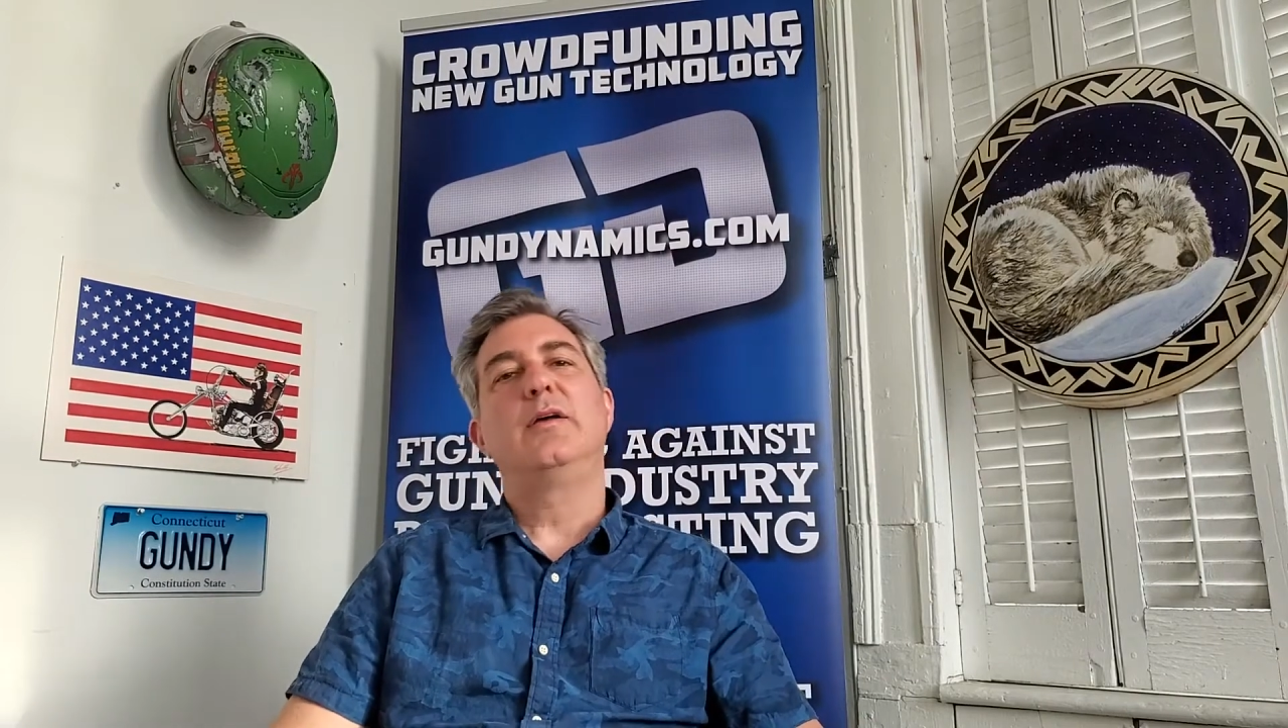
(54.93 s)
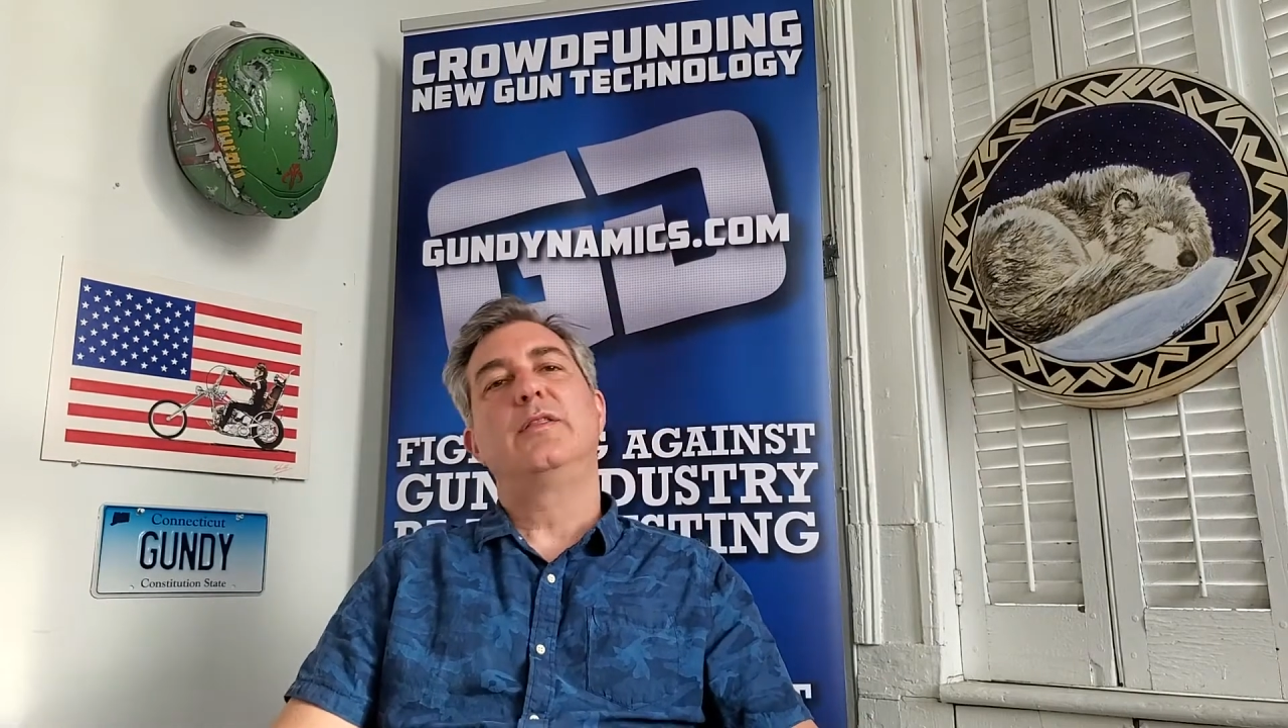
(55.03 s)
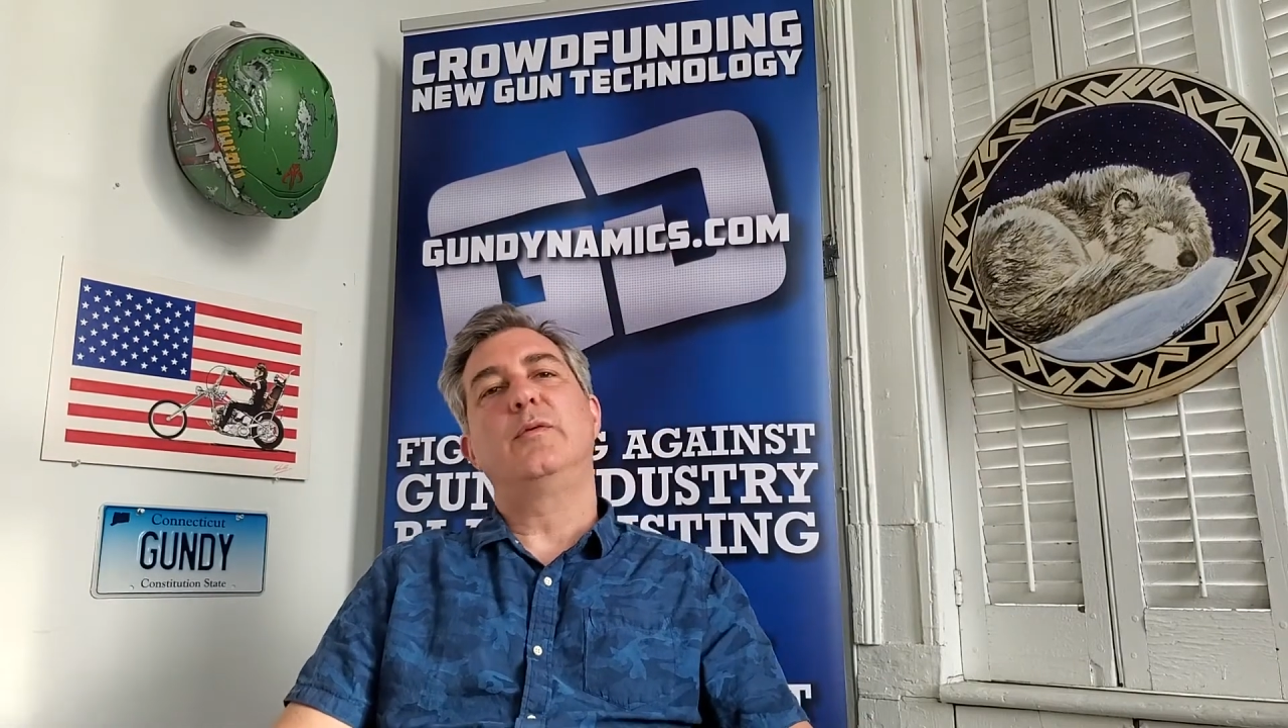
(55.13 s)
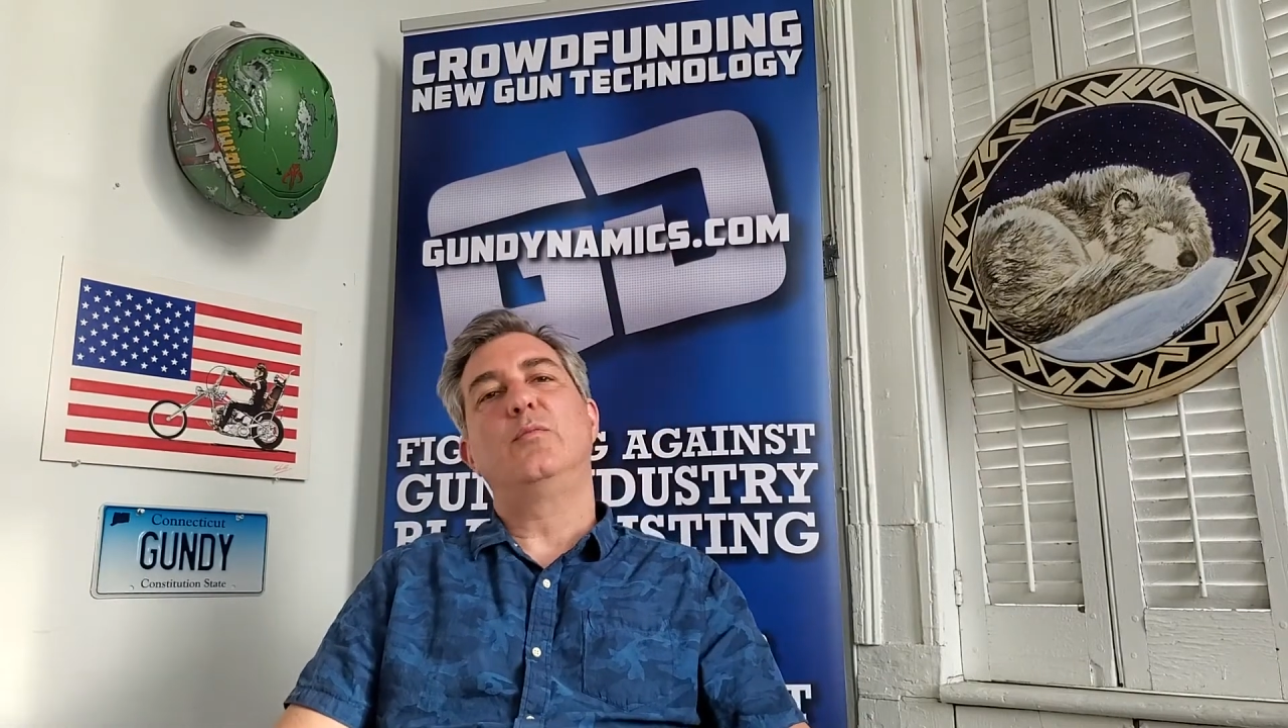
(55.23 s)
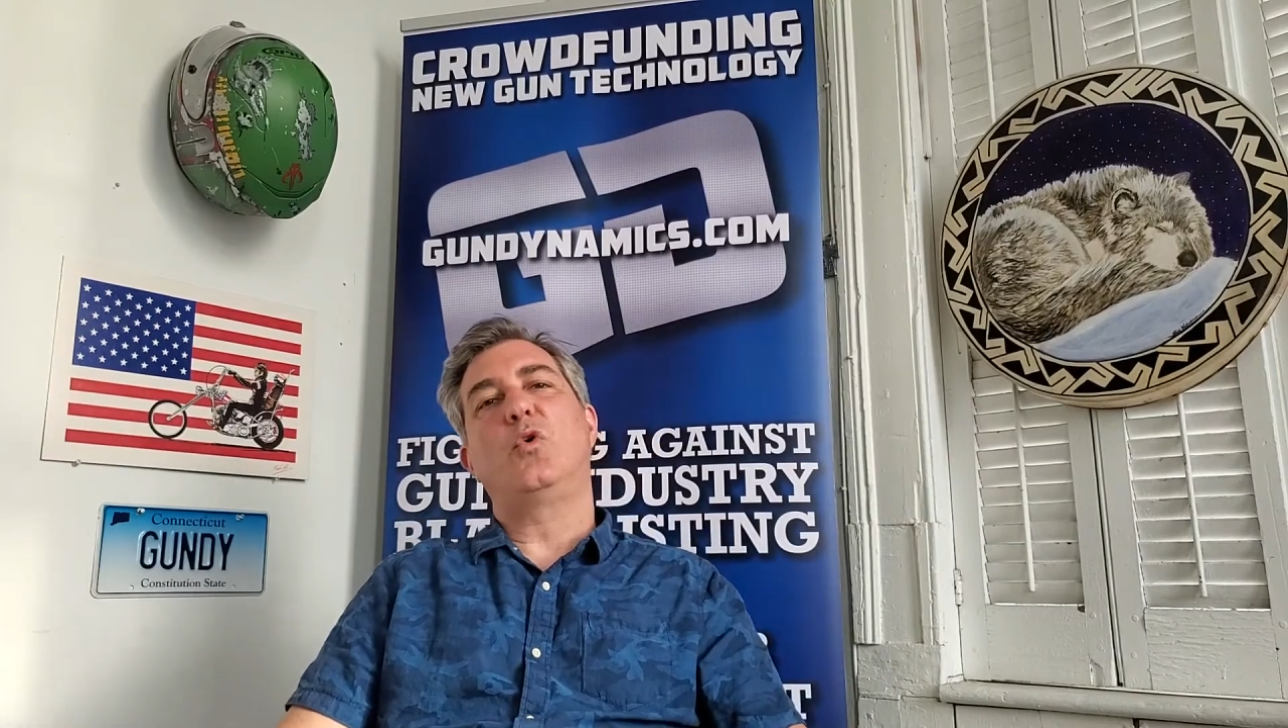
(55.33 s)

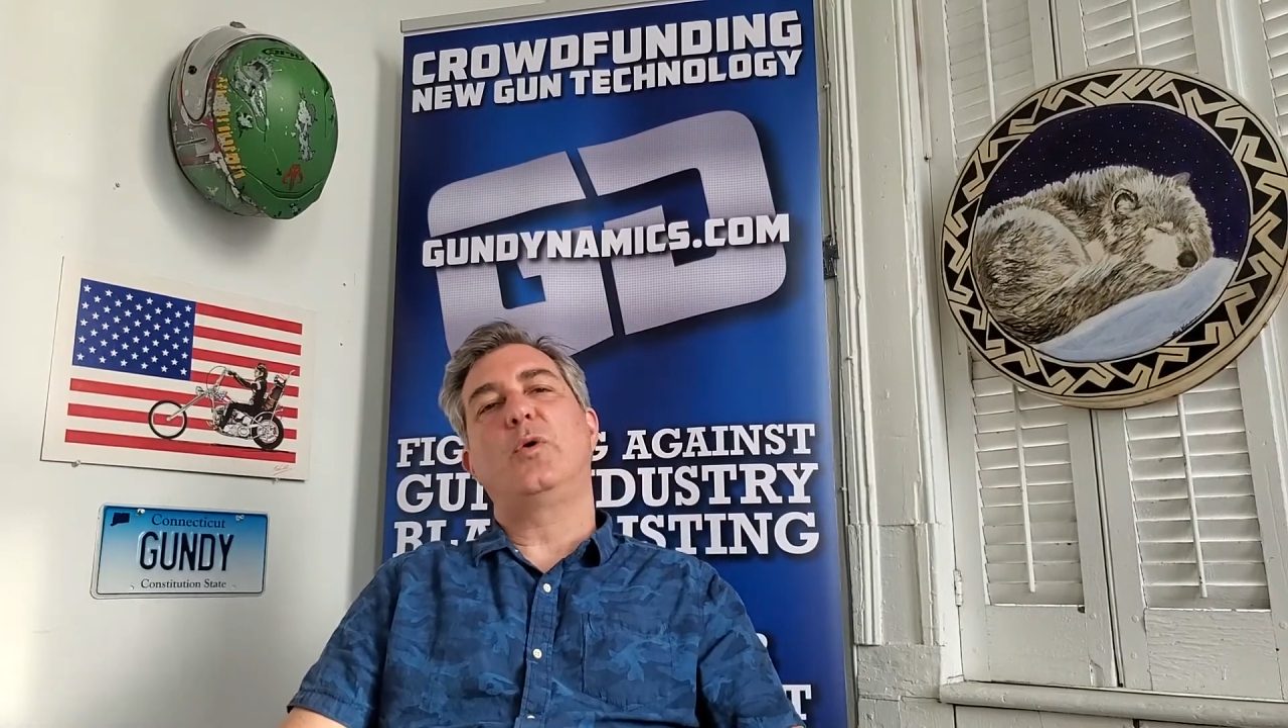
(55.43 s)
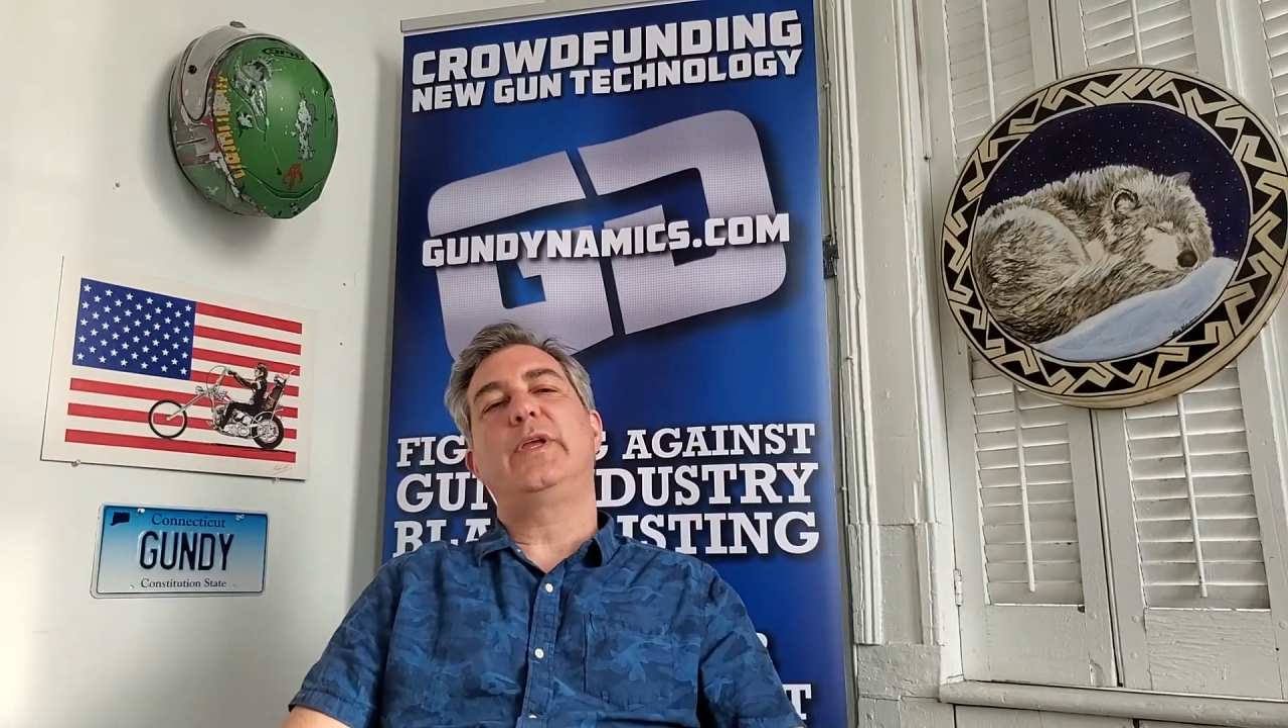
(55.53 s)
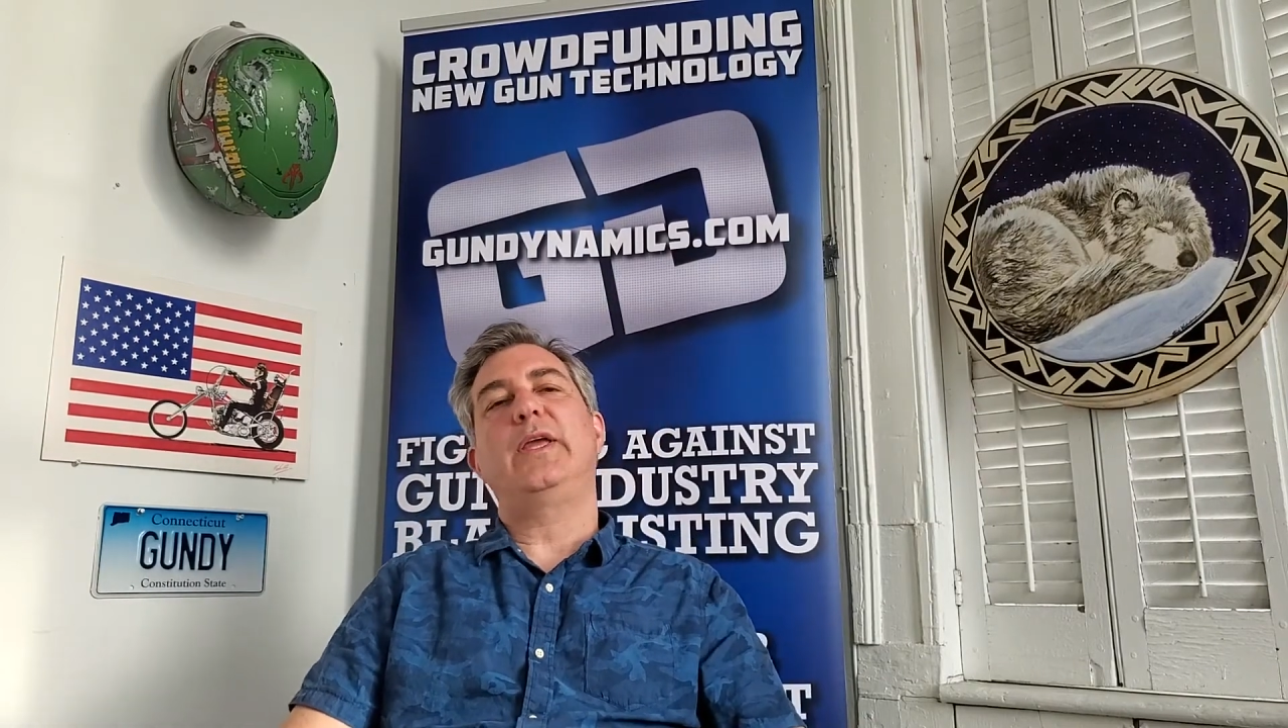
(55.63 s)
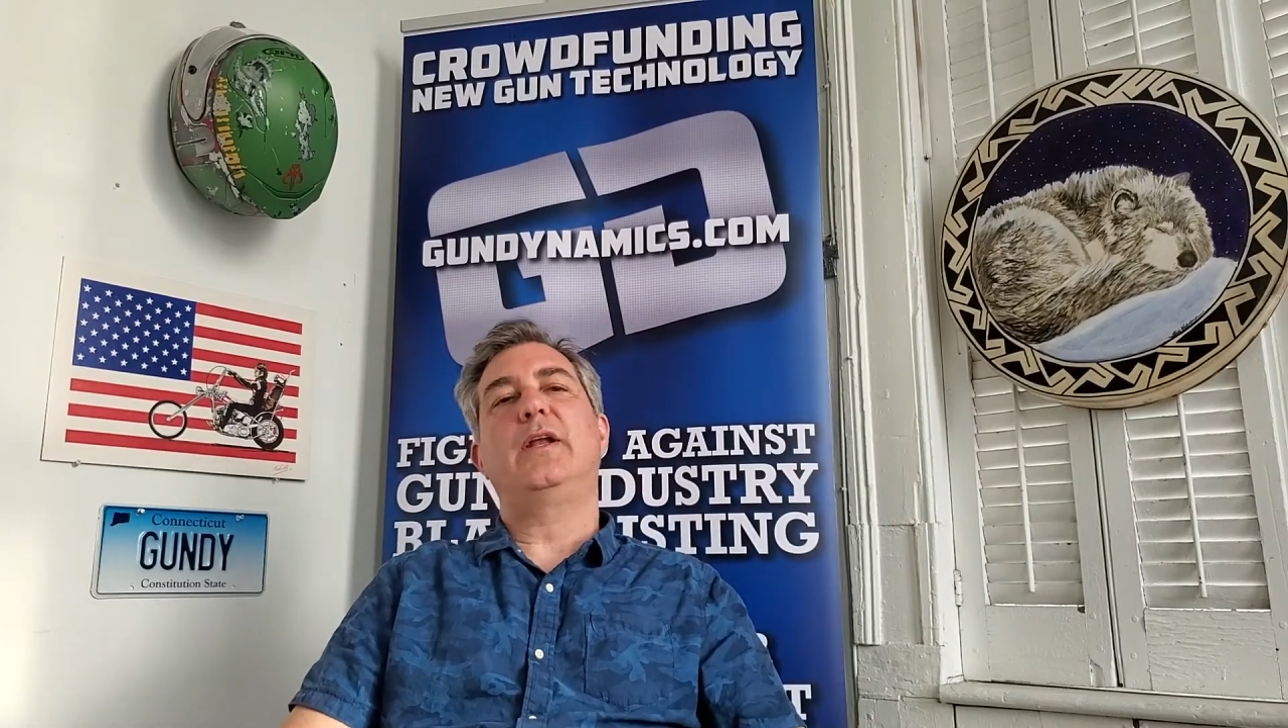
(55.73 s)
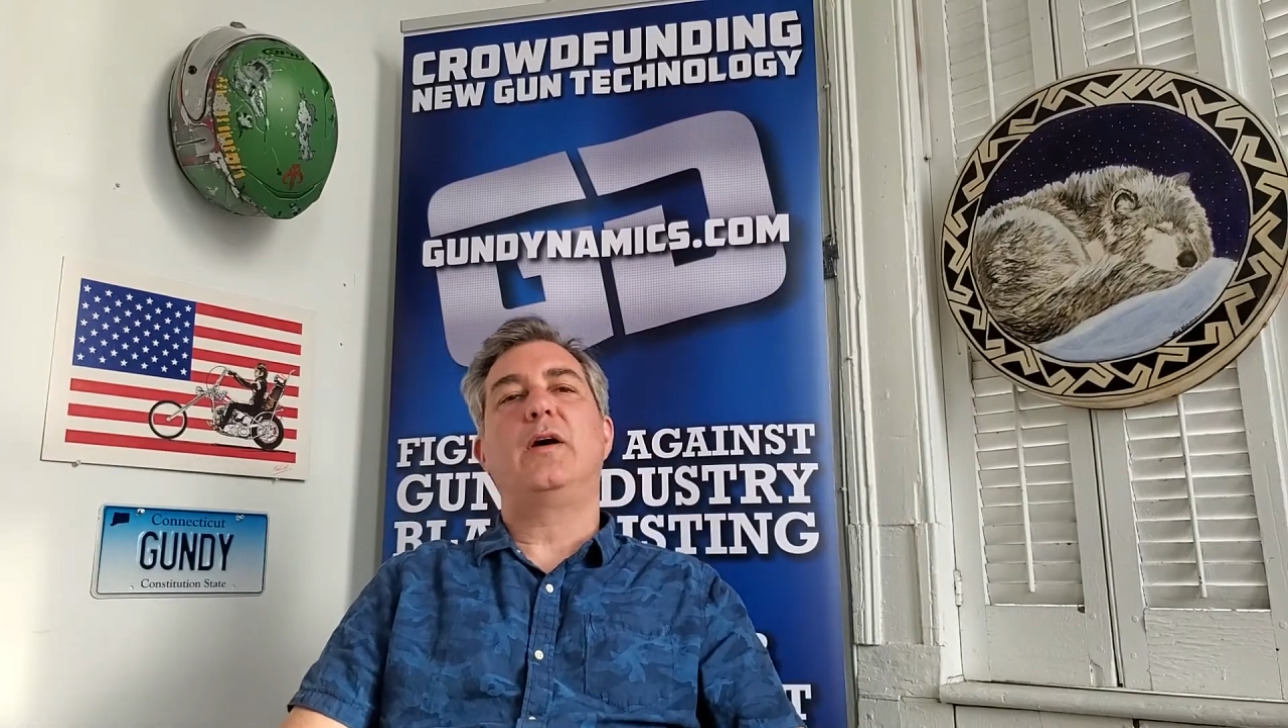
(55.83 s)
The more we get